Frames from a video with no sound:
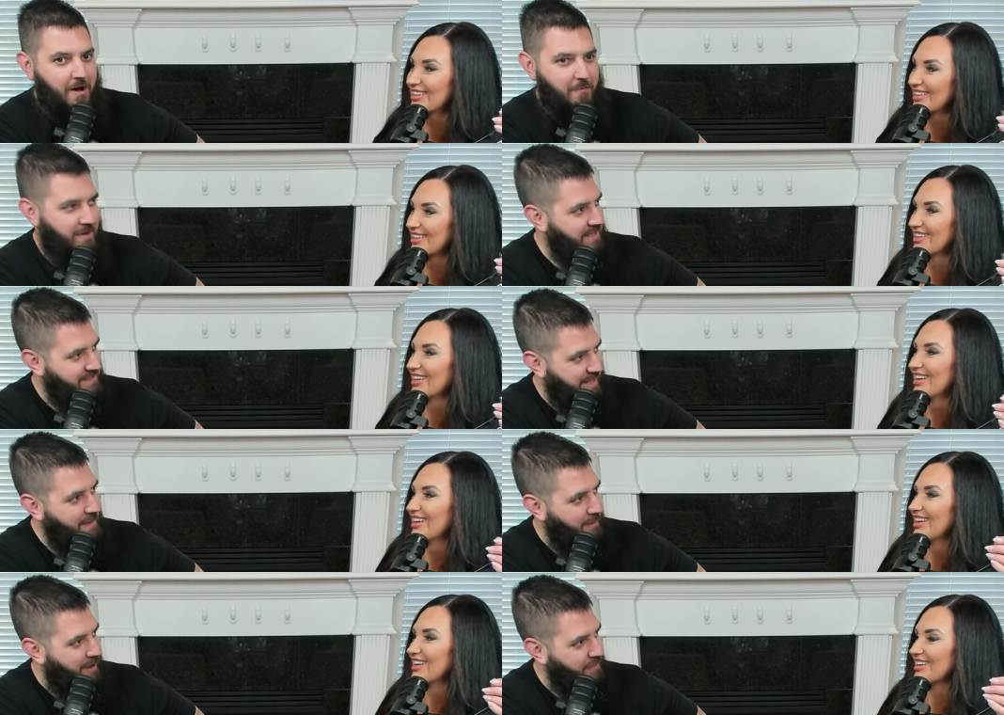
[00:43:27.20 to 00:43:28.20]
Speaker 1: playing skee ball
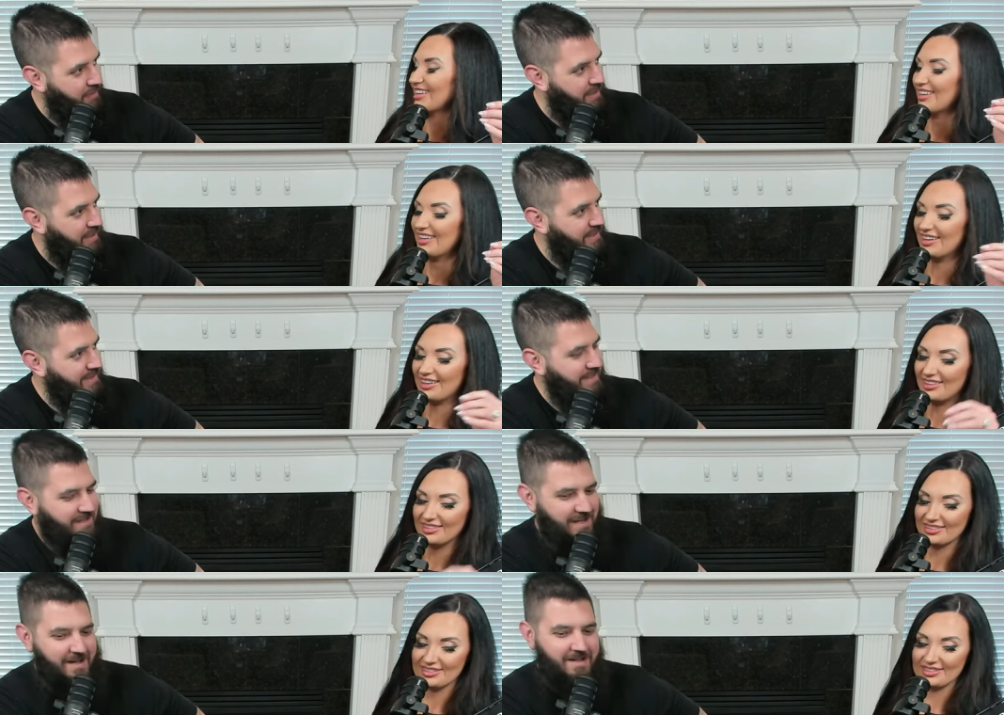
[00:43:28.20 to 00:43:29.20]
at the yeah. yeah.
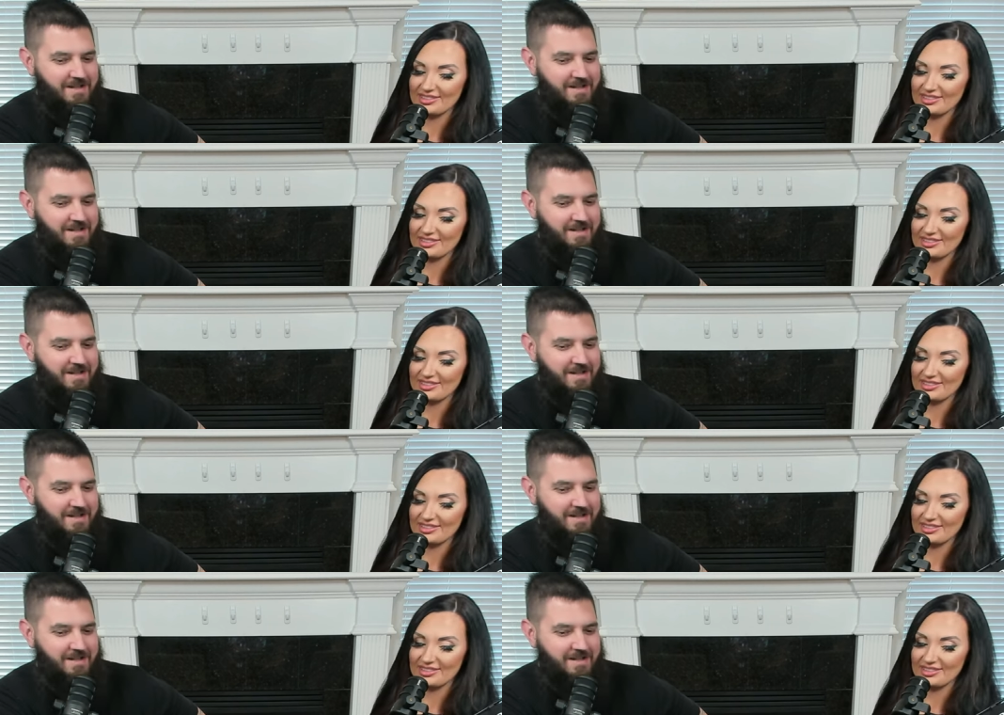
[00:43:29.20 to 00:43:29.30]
